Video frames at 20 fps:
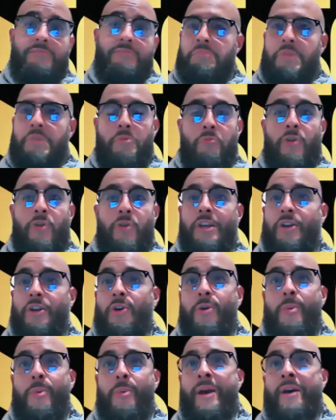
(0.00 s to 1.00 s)
and we can
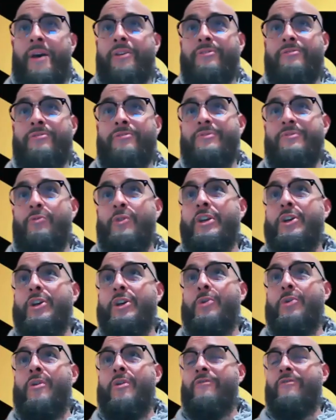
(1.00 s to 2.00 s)

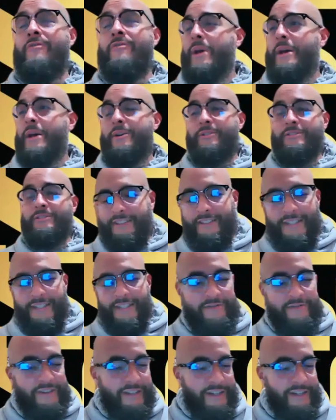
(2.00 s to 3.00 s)
go off about
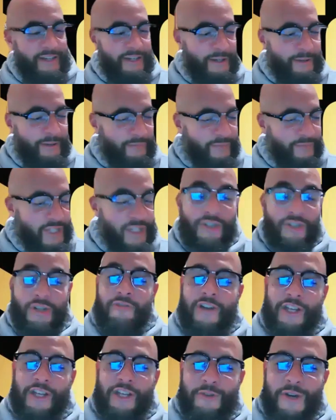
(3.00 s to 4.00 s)
even teacher
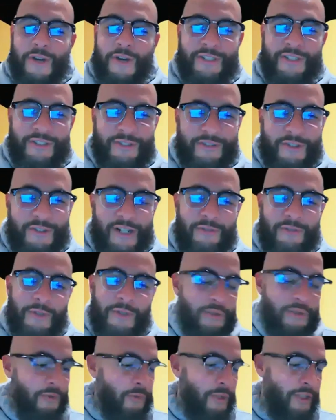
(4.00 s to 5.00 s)
evaluations, right?
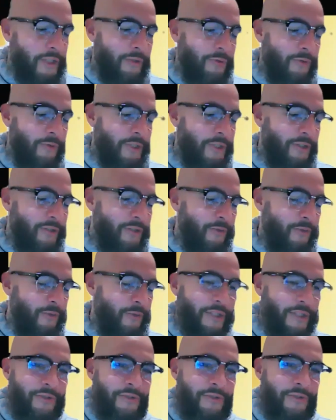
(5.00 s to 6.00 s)
What
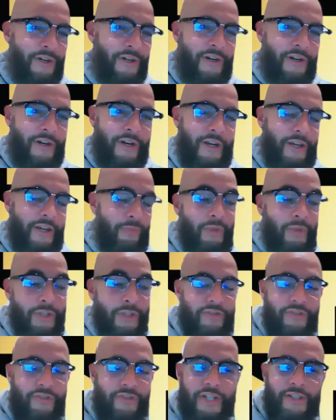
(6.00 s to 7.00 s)
do our
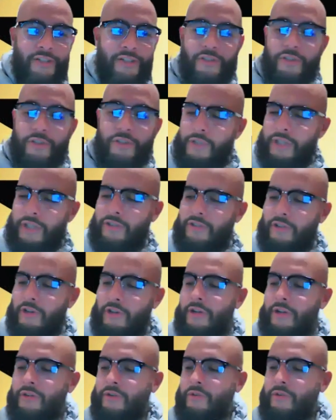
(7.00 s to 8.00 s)
administrators do? They
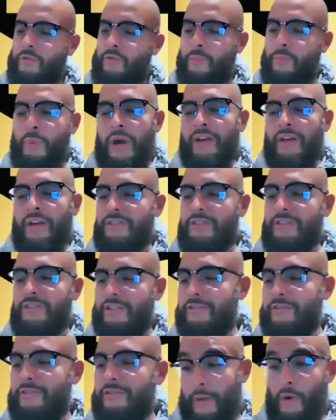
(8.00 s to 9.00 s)
start with
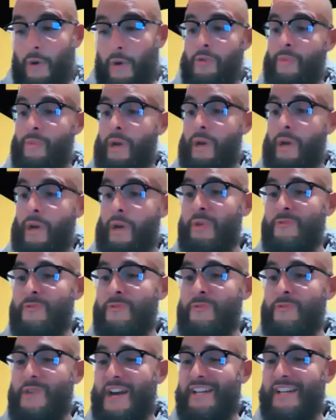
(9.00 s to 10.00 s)
positives, and I'm all about
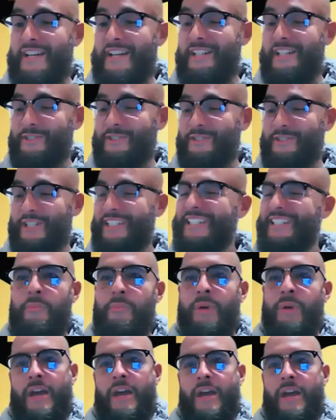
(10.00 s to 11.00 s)
PBIS, right?
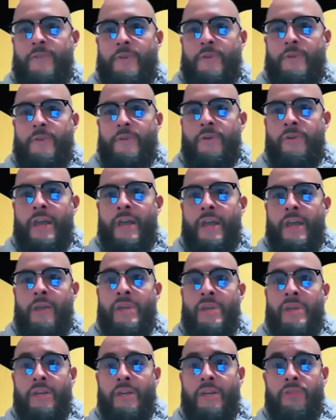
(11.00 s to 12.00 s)
But I feel
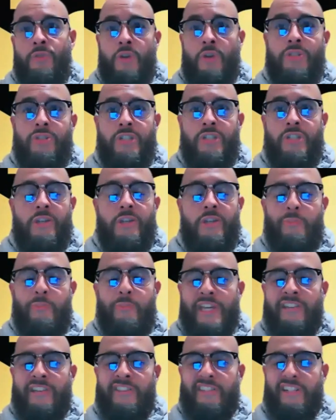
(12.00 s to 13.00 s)
that because we're so
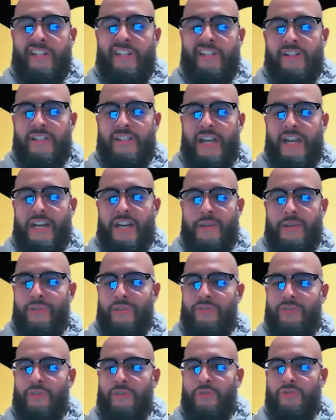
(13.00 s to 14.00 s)
agenda based and our
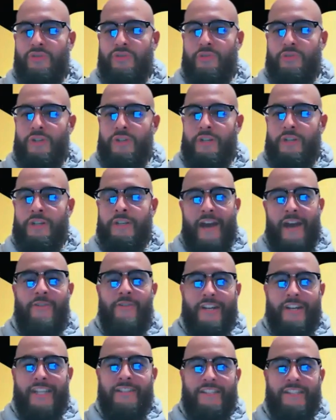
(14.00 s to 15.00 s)
time is so short,
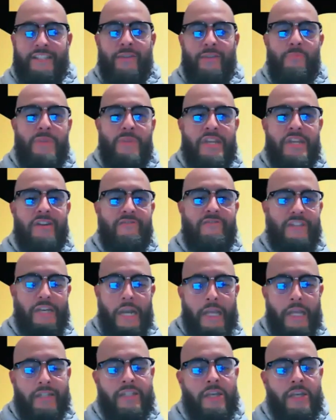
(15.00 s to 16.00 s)
I want to get to the meat of
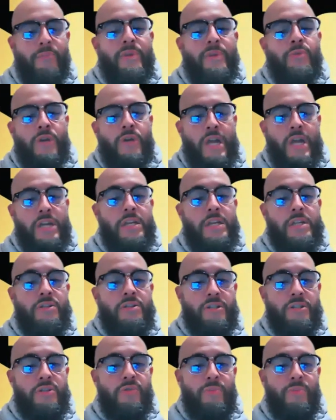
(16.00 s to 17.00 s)
it. Like, tell me what I need
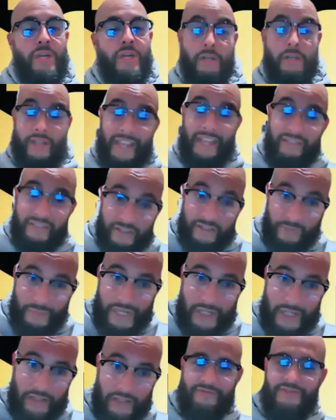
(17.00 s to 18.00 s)
to do better. That's just
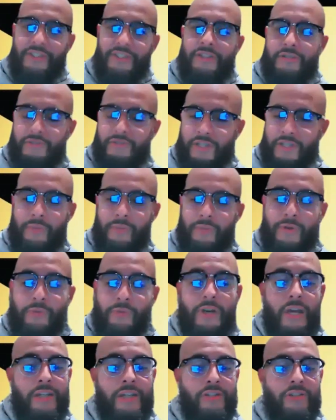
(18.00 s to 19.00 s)
me, tell me
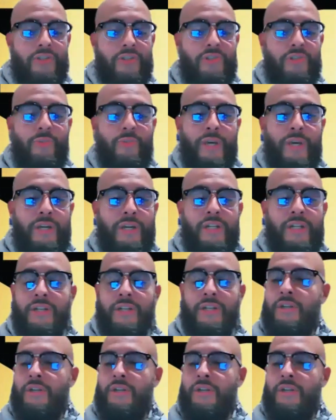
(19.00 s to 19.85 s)
what I need to do better